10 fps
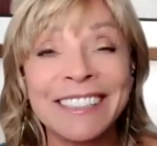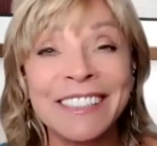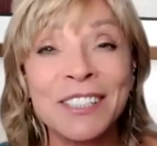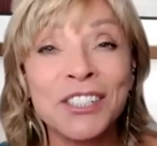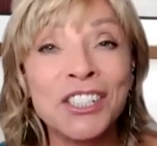
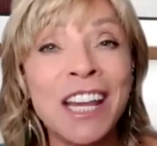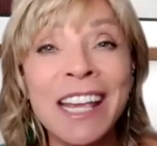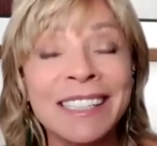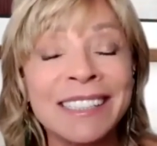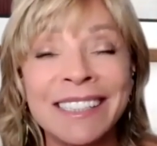you know,
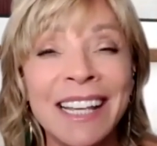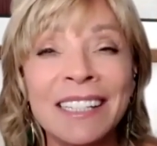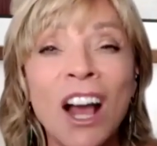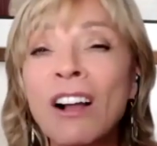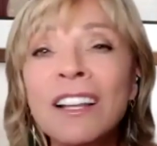shades.
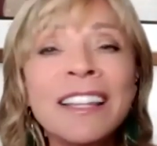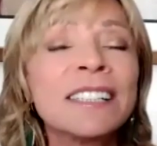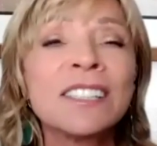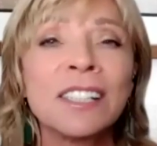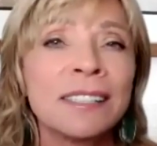And all of
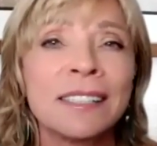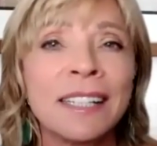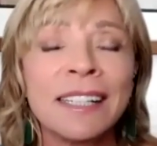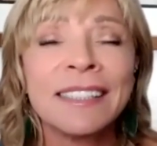that's just